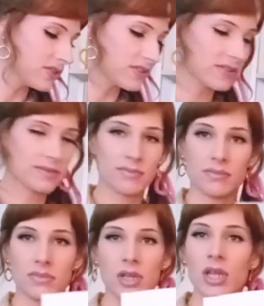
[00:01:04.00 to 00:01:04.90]
just
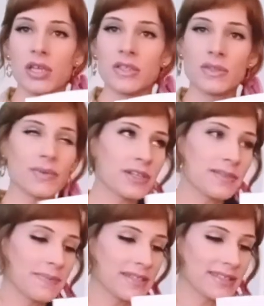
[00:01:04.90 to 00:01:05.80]
squares
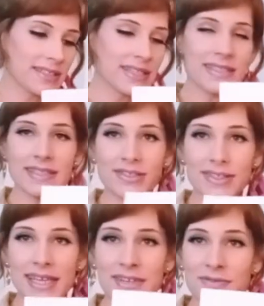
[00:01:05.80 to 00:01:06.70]
basically. This is just
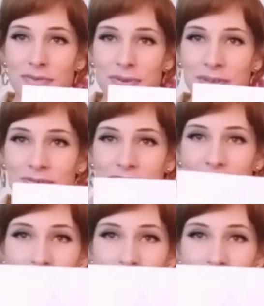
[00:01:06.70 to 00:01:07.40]
kind of a rough